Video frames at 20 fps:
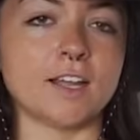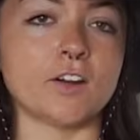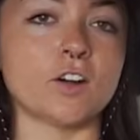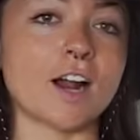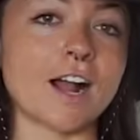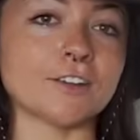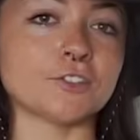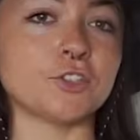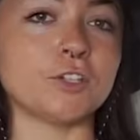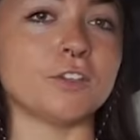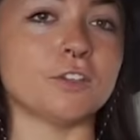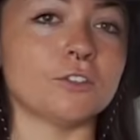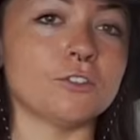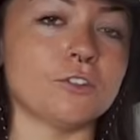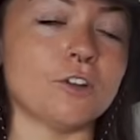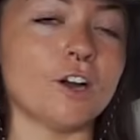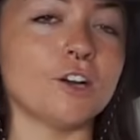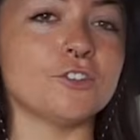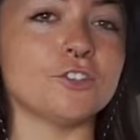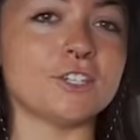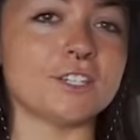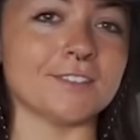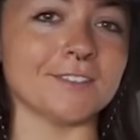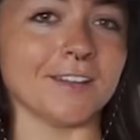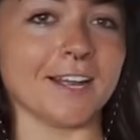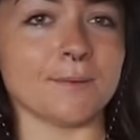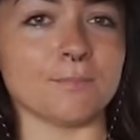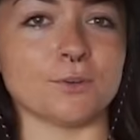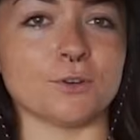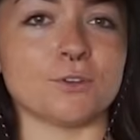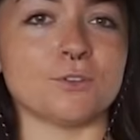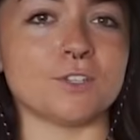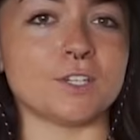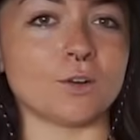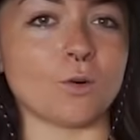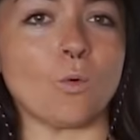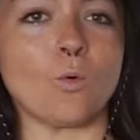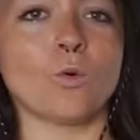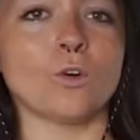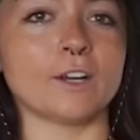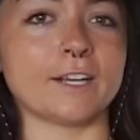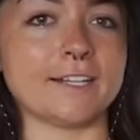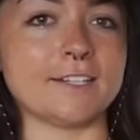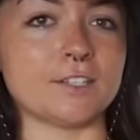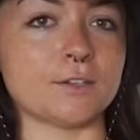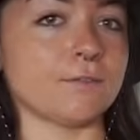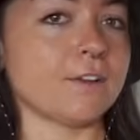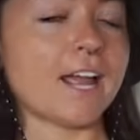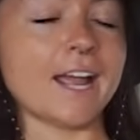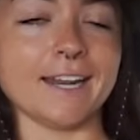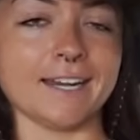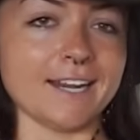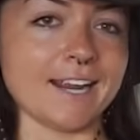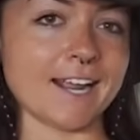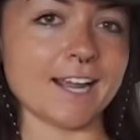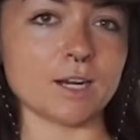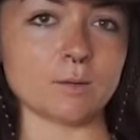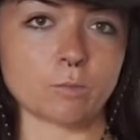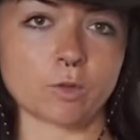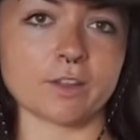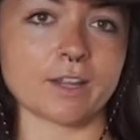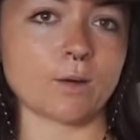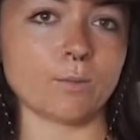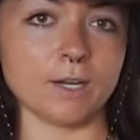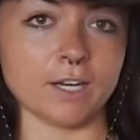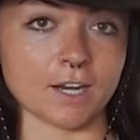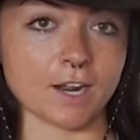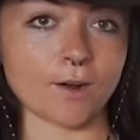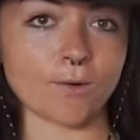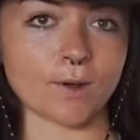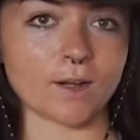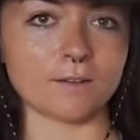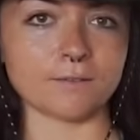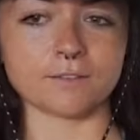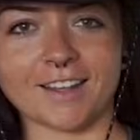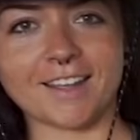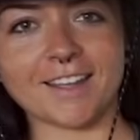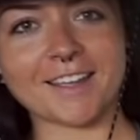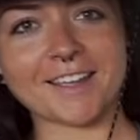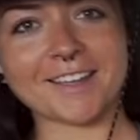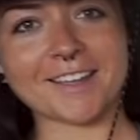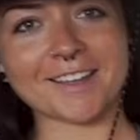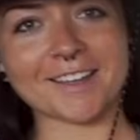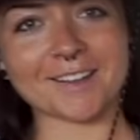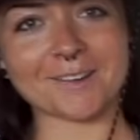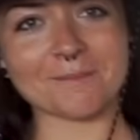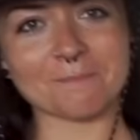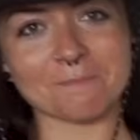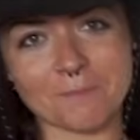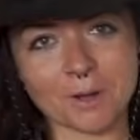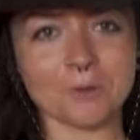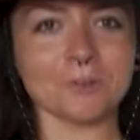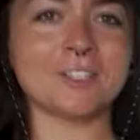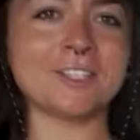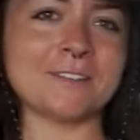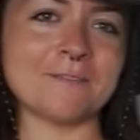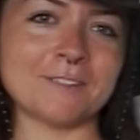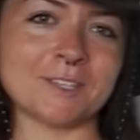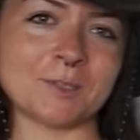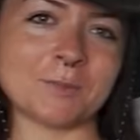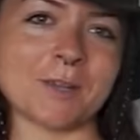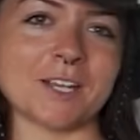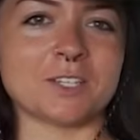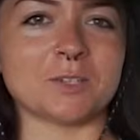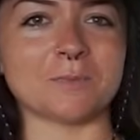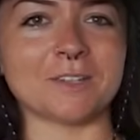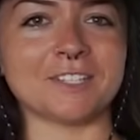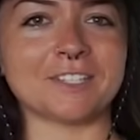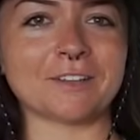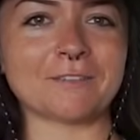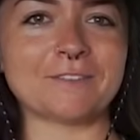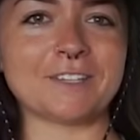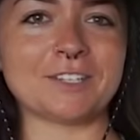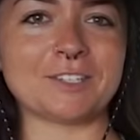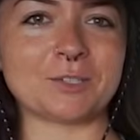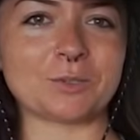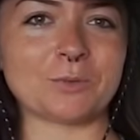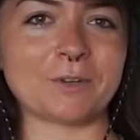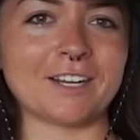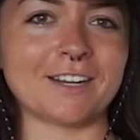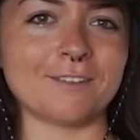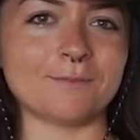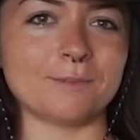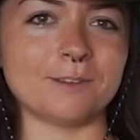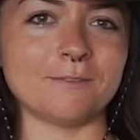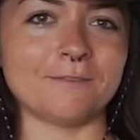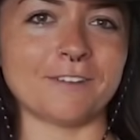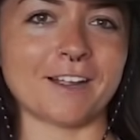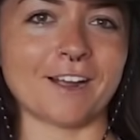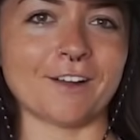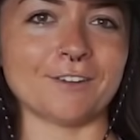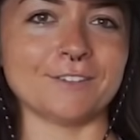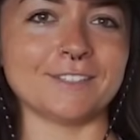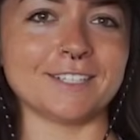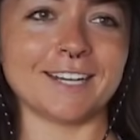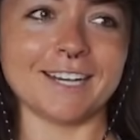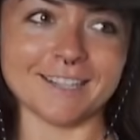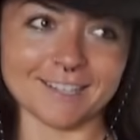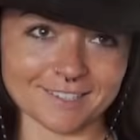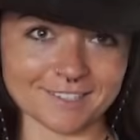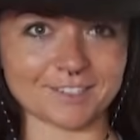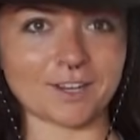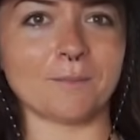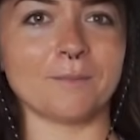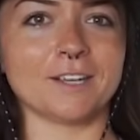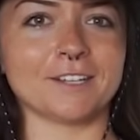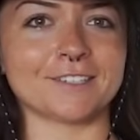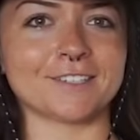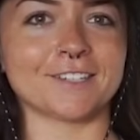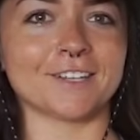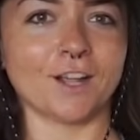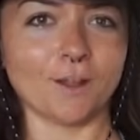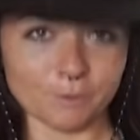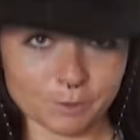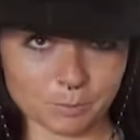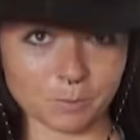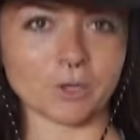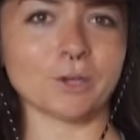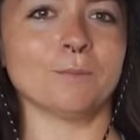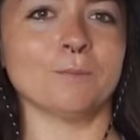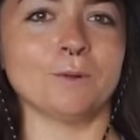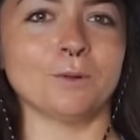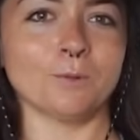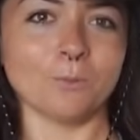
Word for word: and are actually the largest light-producing organs of any animal that we know of. And most of the specimens of this squid have been found in the stomachs of sperm